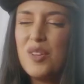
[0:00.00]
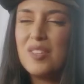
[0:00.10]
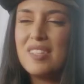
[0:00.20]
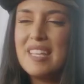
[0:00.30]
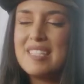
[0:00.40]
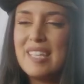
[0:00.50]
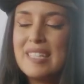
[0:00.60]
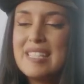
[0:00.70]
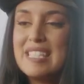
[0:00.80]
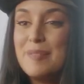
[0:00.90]
couldn't
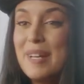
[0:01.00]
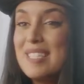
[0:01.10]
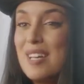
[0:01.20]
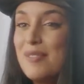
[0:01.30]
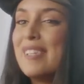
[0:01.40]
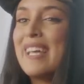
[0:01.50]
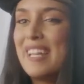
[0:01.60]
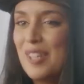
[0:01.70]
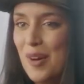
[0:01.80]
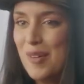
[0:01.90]
necessarily see myself
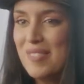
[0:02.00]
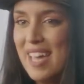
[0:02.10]
letting go of